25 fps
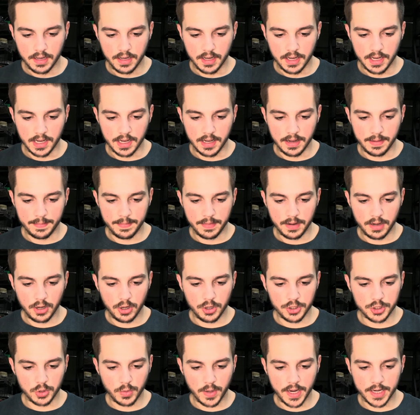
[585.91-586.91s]

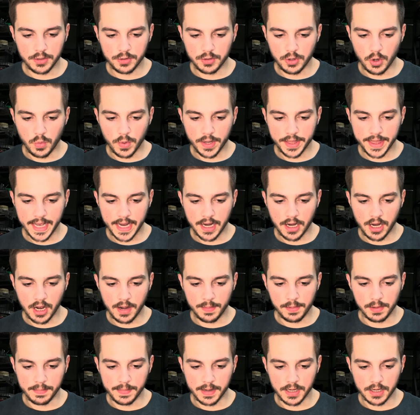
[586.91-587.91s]
Also, I don't know what that
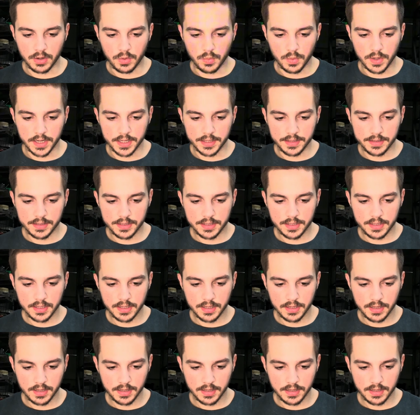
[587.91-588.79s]
goblin barrel was.